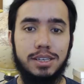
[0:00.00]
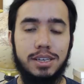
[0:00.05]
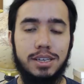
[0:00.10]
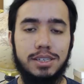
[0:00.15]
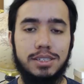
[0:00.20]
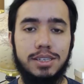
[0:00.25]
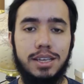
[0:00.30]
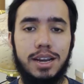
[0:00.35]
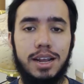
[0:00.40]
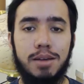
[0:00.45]

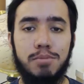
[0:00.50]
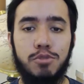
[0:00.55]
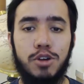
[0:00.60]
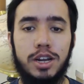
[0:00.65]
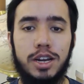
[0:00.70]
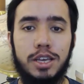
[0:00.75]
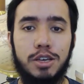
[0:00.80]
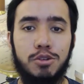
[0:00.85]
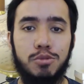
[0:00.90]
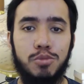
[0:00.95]
Assalamu
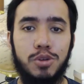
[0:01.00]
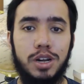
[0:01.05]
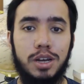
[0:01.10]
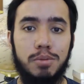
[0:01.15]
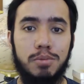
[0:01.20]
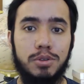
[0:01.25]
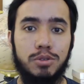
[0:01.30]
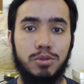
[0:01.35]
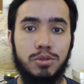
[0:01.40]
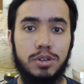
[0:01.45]
alaikum wa
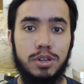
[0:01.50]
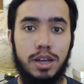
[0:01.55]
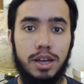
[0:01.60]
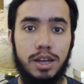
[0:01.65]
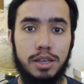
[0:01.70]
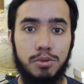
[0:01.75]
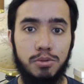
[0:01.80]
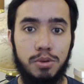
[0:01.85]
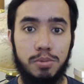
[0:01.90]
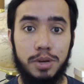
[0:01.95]

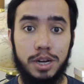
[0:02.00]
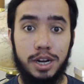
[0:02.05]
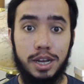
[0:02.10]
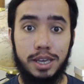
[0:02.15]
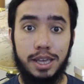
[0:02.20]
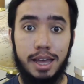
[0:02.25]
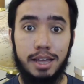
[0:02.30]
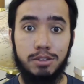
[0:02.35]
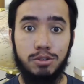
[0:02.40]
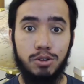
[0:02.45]
rahmatullahi wa
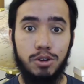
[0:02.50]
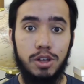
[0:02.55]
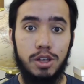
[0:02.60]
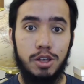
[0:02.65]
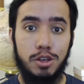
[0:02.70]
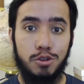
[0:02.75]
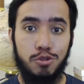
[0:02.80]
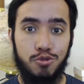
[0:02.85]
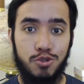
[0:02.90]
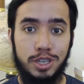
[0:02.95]
barakatuh.
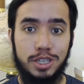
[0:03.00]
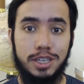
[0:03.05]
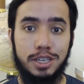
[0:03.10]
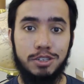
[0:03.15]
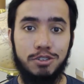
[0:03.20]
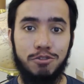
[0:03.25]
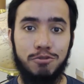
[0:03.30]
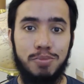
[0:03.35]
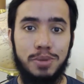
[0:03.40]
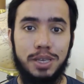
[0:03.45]
Greetings
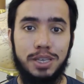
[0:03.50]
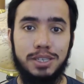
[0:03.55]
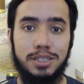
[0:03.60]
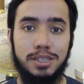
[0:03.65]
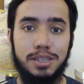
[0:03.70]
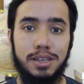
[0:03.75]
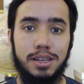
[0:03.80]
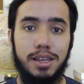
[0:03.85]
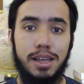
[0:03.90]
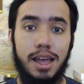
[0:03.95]
of peace.
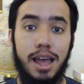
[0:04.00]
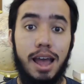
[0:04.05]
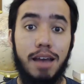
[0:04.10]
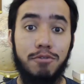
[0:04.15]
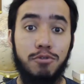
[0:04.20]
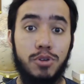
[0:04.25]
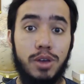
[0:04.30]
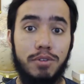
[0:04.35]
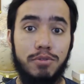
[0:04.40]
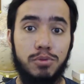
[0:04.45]
Have
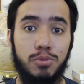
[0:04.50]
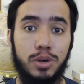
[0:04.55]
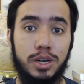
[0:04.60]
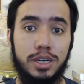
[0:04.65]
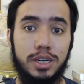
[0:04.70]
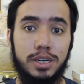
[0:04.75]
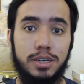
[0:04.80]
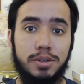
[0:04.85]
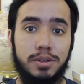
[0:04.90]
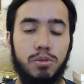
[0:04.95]
you ever
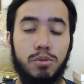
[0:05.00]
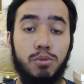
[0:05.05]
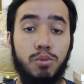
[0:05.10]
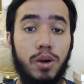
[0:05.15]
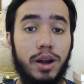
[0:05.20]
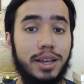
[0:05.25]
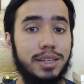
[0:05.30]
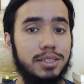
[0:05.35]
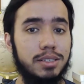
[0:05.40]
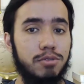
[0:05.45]
wondered,
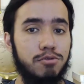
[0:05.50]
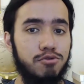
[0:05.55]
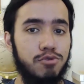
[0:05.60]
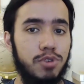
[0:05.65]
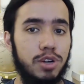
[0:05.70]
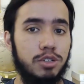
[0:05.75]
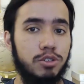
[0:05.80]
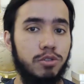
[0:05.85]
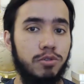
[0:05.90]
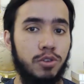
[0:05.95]
why is the
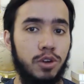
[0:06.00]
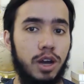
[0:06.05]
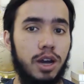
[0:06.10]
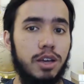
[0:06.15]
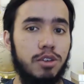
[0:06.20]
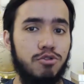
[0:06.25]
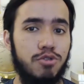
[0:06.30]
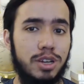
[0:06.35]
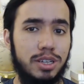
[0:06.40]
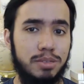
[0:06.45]
front of your eye
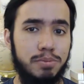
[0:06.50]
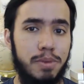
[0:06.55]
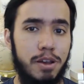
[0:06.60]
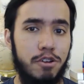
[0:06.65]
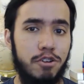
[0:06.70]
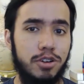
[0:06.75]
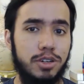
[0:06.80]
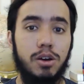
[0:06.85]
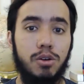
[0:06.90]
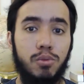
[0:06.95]

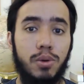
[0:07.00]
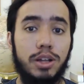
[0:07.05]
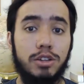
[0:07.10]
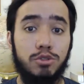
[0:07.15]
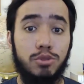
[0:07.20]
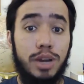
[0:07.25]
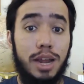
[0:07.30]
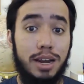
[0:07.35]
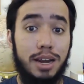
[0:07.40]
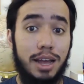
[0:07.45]
transparent? Well, to
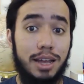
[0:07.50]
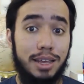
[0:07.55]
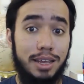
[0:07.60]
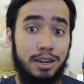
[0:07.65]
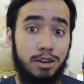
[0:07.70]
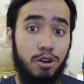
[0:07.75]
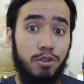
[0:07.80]
let light in,